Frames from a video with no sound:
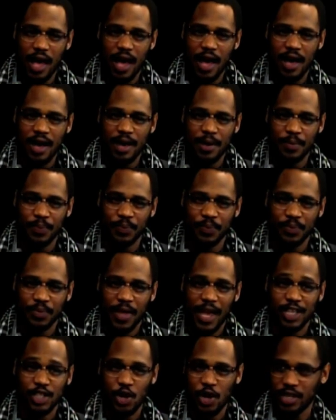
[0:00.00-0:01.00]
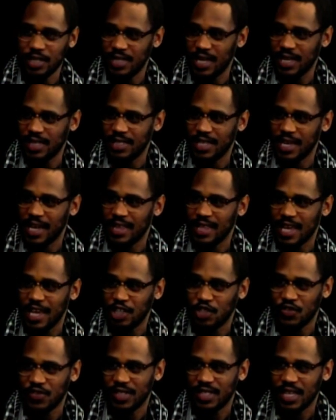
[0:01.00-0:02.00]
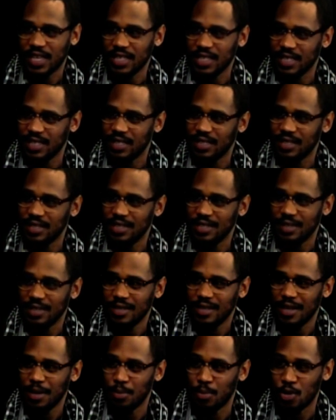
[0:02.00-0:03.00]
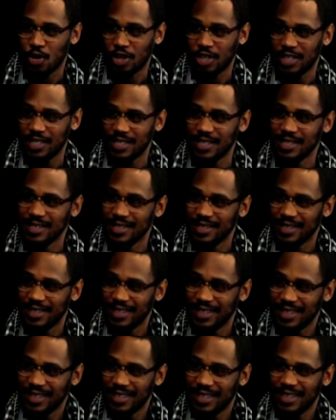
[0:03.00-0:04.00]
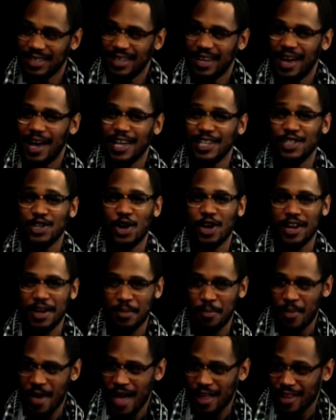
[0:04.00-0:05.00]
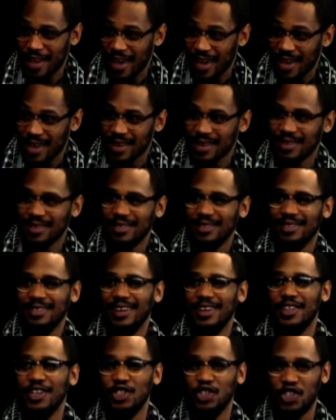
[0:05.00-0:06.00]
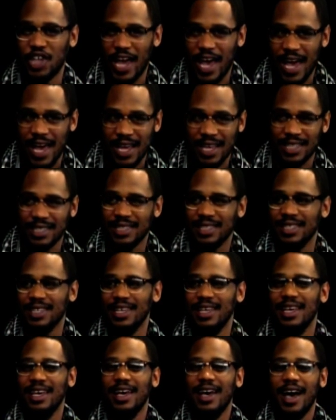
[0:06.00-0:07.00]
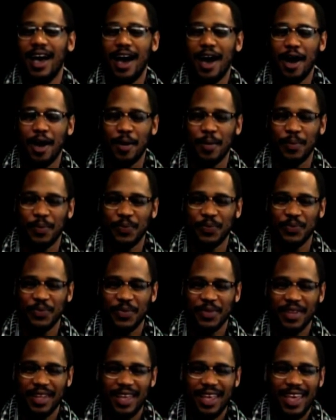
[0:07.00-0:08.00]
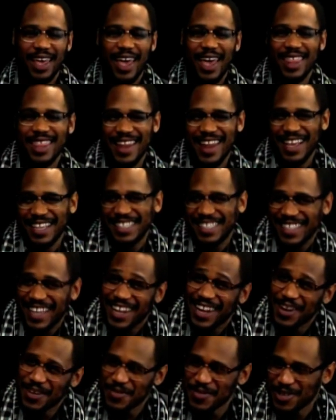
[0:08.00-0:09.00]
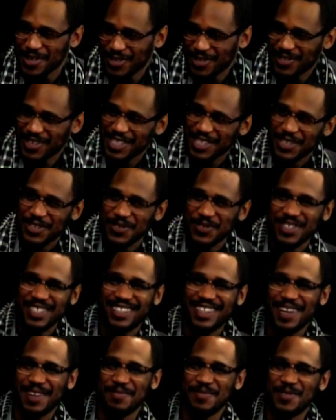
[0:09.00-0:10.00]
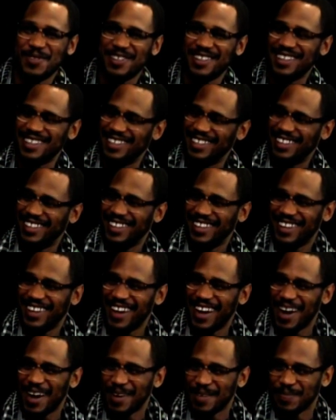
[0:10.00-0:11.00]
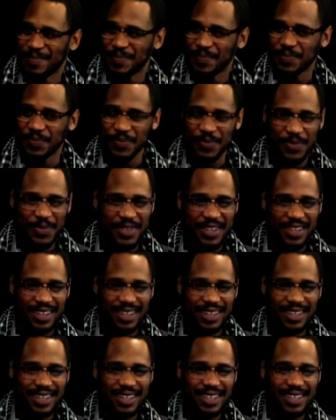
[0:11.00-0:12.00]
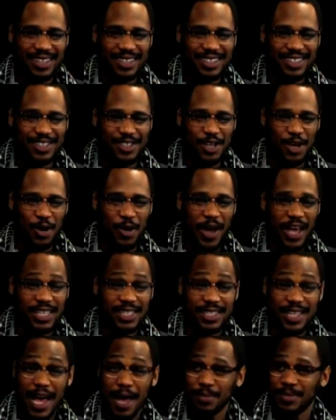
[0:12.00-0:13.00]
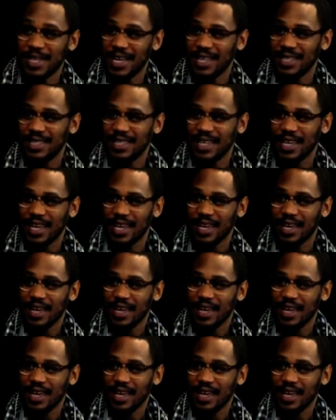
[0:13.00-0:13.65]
um, I started dancing at the age of six in Brooklyn. Wonderful. I started in ballet and then wonderful. jazz. Um, and then I said, I don't want to really do this anymore. Um, so I stopped How old dancing. were you when